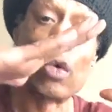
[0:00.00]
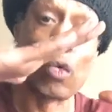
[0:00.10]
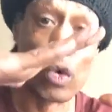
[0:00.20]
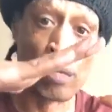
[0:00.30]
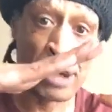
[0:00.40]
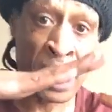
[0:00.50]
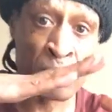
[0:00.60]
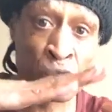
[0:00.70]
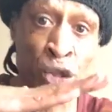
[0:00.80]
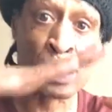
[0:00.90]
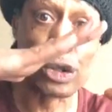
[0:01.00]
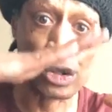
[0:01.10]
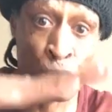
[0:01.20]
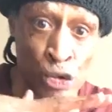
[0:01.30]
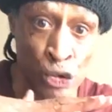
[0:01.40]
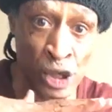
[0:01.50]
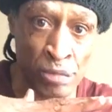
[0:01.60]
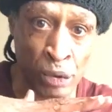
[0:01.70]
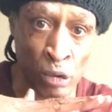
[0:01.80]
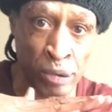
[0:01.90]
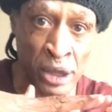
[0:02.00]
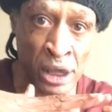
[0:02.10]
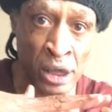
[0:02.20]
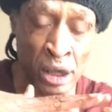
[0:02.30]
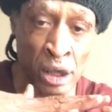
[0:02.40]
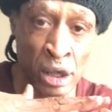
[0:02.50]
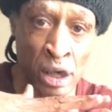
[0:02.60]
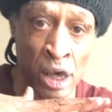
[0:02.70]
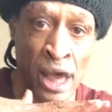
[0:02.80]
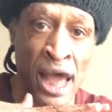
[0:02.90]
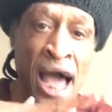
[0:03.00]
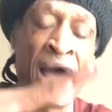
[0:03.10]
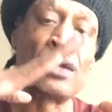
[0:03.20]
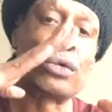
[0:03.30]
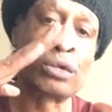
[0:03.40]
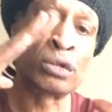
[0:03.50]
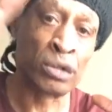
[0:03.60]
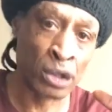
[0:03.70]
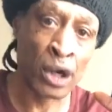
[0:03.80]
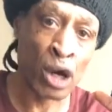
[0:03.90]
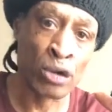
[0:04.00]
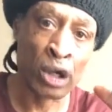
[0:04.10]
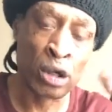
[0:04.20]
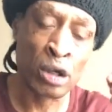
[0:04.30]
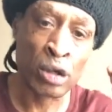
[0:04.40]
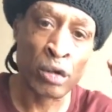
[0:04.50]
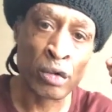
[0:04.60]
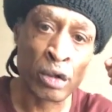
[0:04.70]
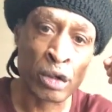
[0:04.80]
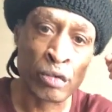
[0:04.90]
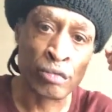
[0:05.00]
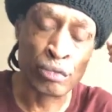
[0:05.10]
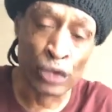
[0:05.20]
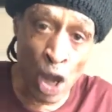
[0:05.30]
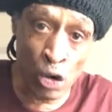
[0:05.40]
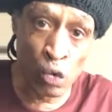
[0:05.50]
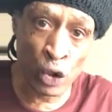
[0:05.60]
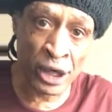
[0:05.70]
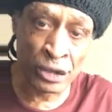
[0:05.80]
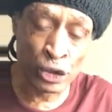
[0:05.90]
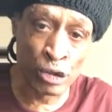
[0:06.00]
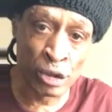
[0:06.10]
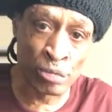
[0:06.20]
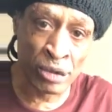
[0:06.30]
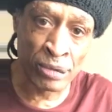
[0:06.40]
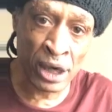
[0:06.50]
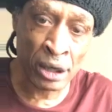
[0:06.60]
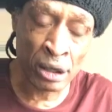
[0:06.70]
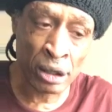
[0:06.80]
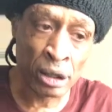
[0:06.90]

will be able to use it properly and, you know what they're doing with it,